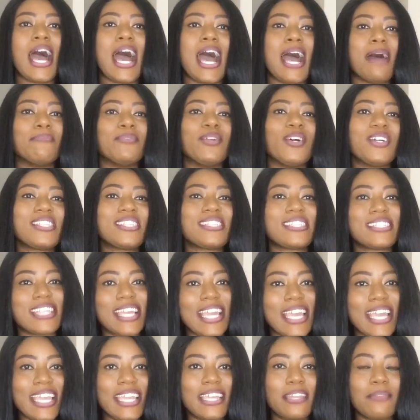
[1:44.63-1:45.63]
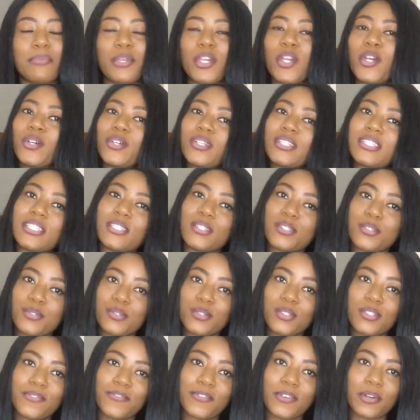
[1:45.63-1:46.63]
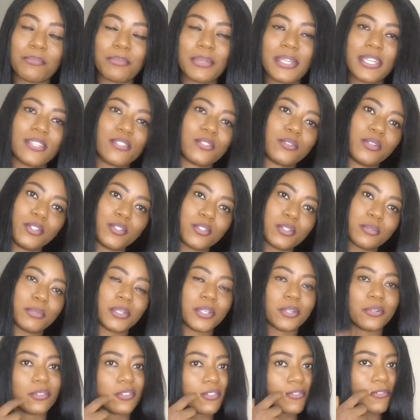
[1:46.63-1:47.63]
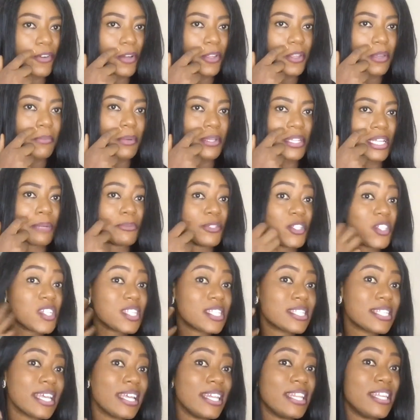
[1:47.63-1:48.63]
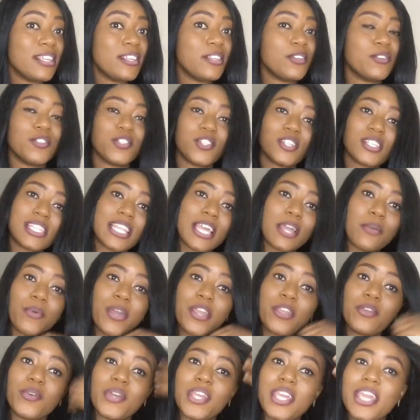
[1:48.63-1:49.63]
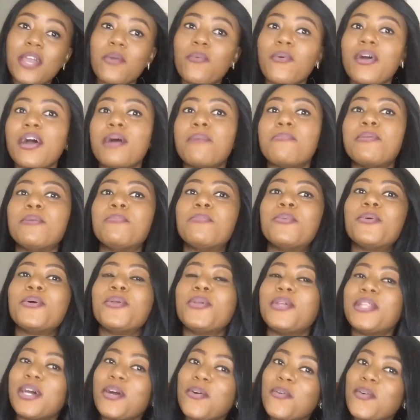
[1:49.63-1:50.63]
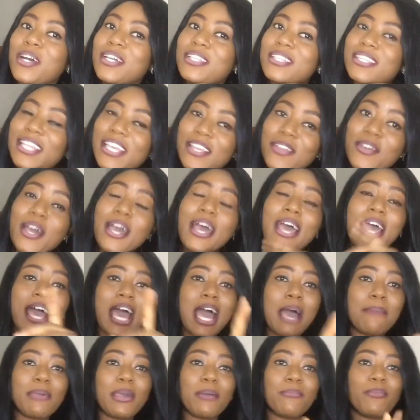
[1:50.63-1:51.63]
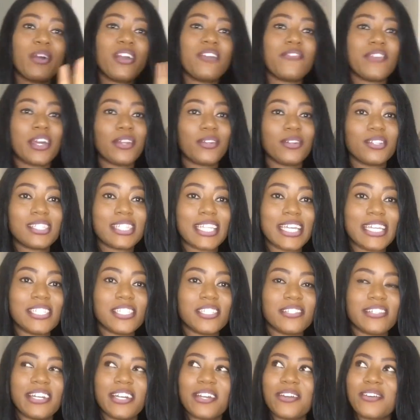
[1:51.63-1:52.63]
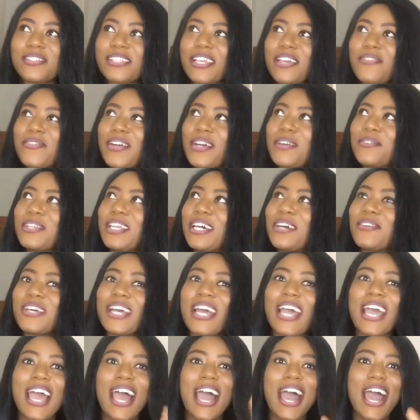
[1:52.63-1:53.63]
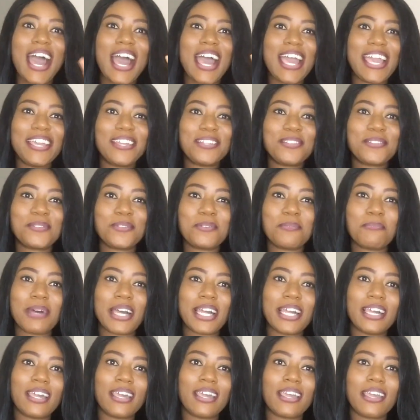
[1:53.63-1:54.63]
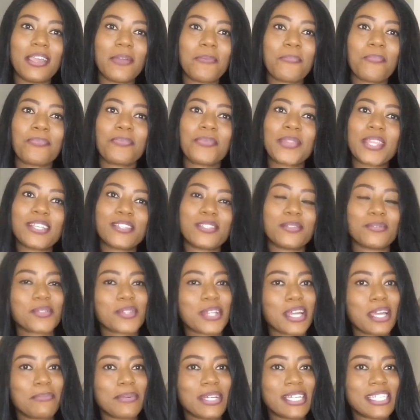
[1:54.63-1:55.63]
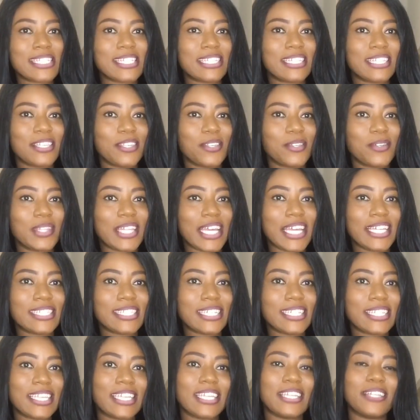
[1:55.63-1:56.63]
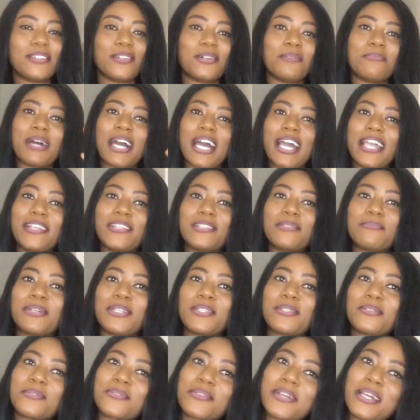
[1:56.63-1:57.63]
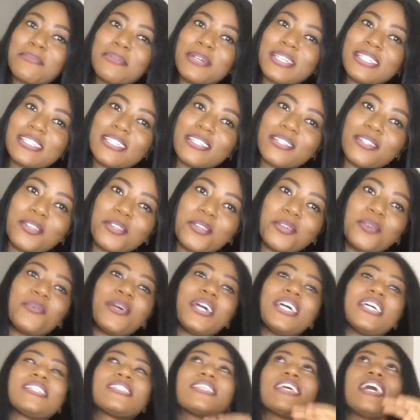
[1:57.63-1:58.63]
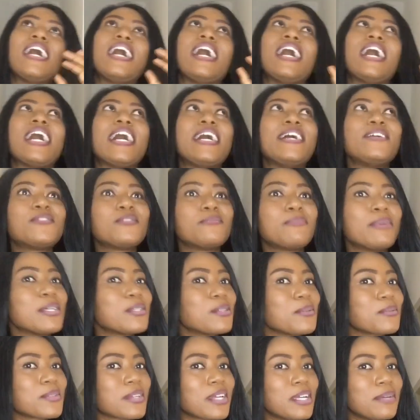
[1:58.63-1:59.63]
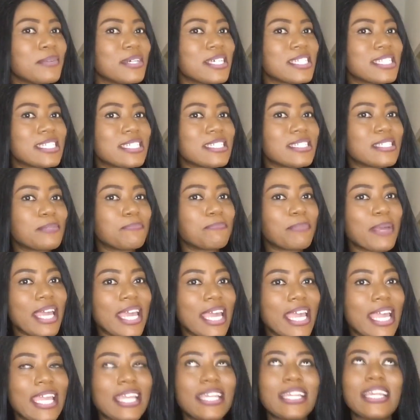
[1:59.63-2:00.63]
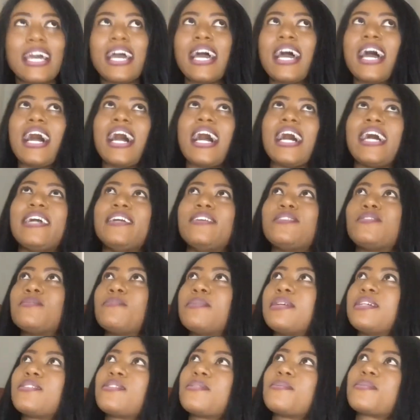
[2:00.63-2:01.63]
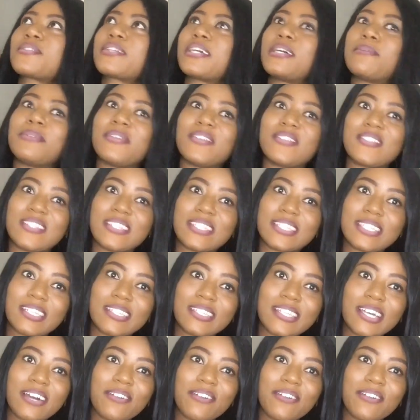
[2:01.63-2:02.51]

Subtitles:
I'm not saying because it's good for me, it's going to be good for you, but I'm just telling you, just like when you hear one, I'm a boy, you now go and tell I'm a boy if you're not Nigerian. Because I found out, hi to my subscribers in the United Kingdom, hi to my subscribers in the US, hi to my subscribers in Spain, hi to my subscribers in South